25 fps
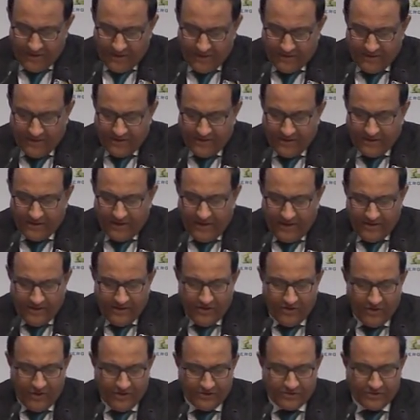The declining
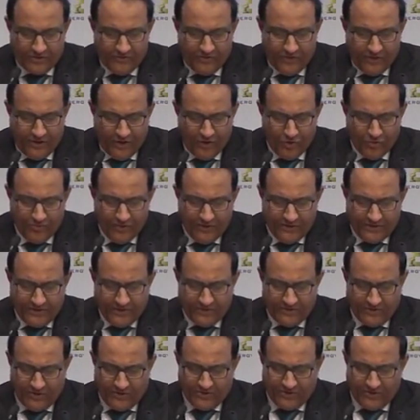cost of renewables
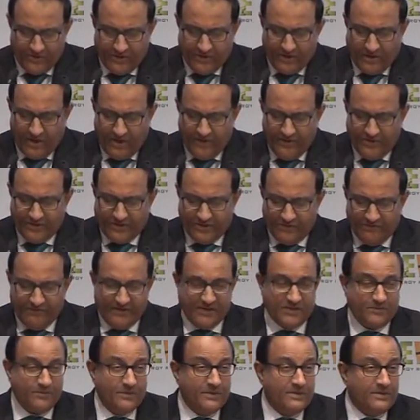has also encouraged
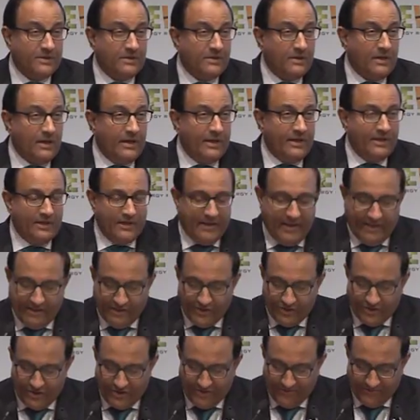investments in clean
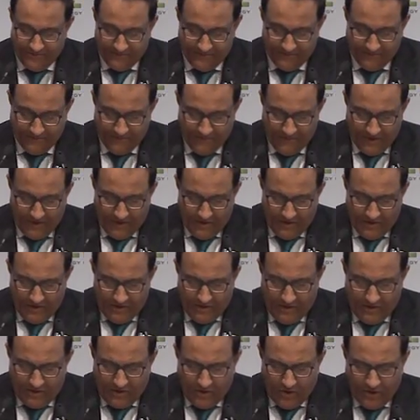energy.
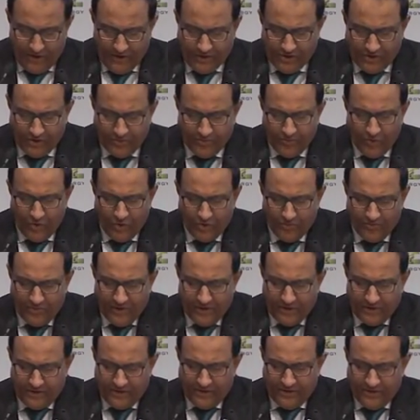According to
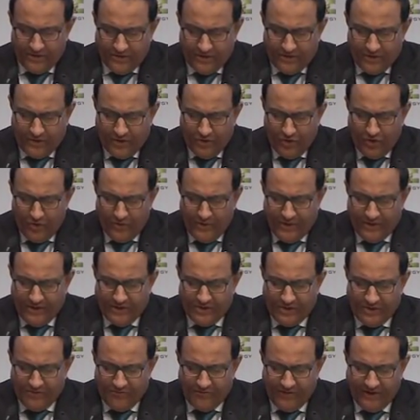Bloomberg New
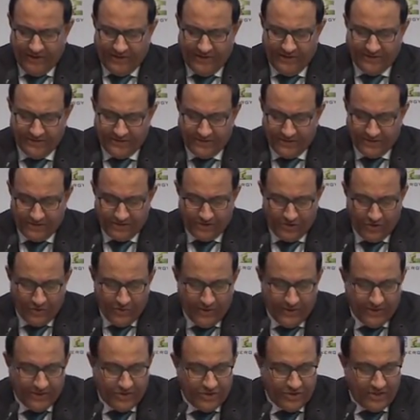Energy Finance's New
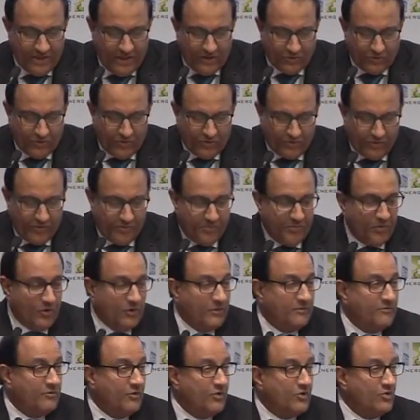Energy Outlook
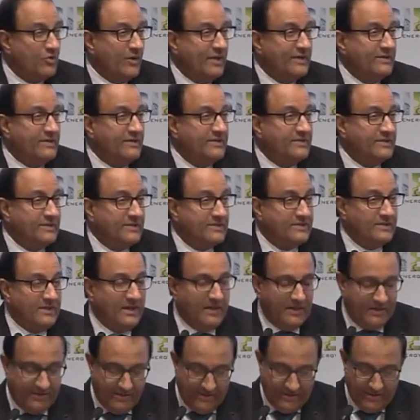report for
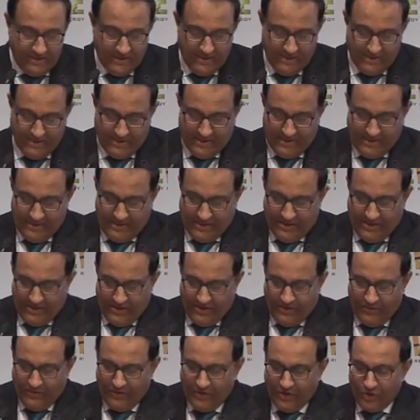2016,
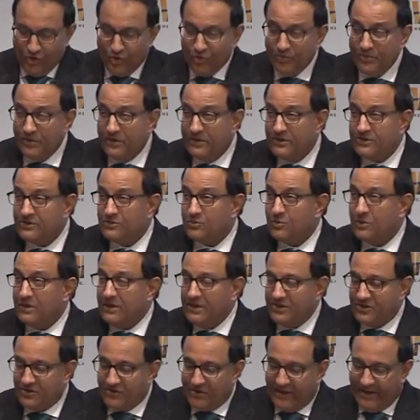renewables will
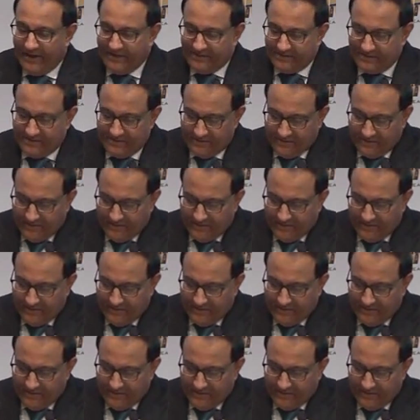attract